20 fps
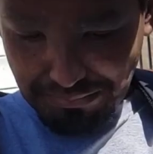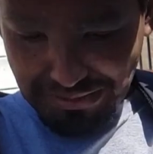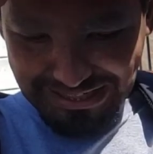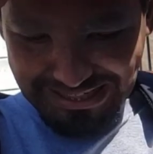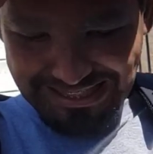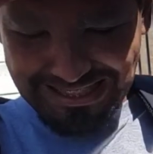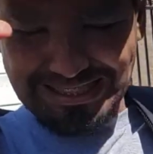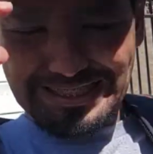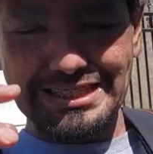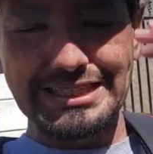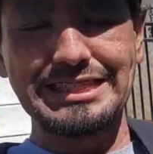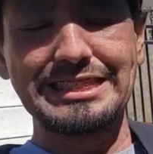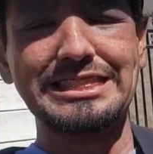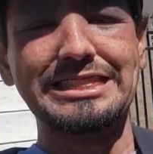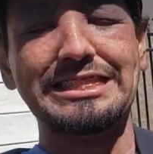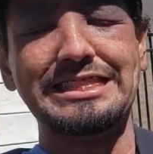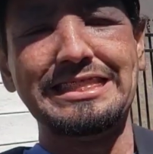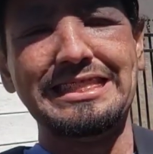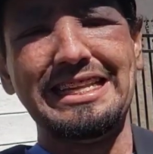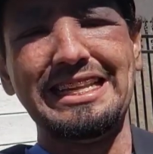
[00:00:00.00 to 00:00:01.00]
my
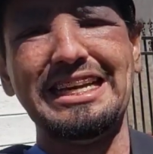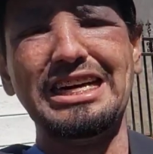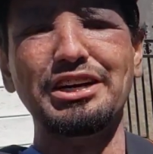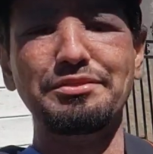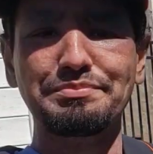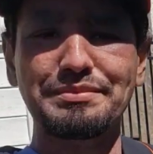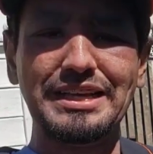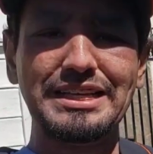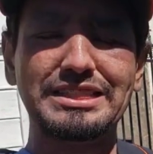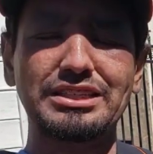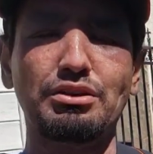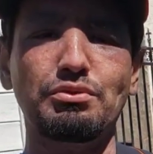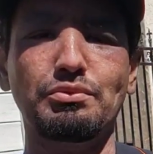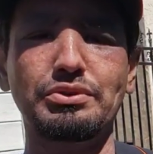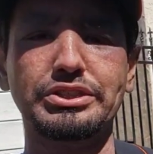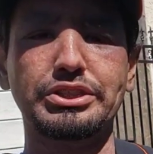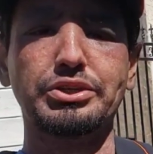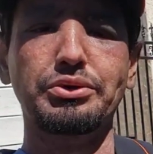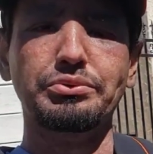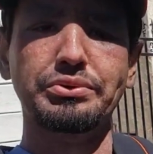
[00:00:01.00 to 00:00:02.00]
condition and updates on
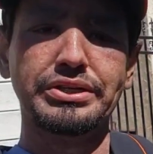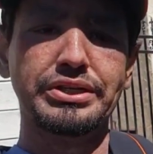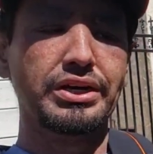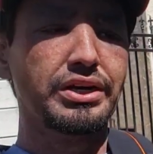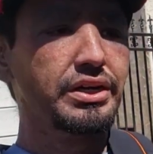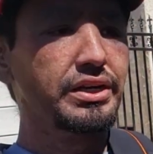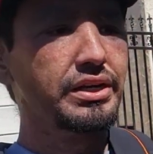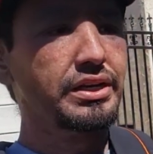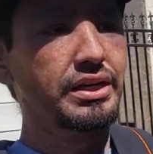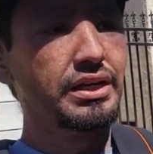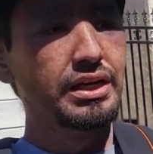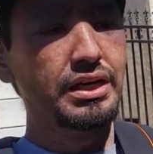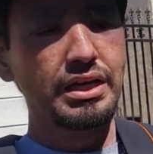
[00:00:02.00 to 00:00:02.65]
what's going on.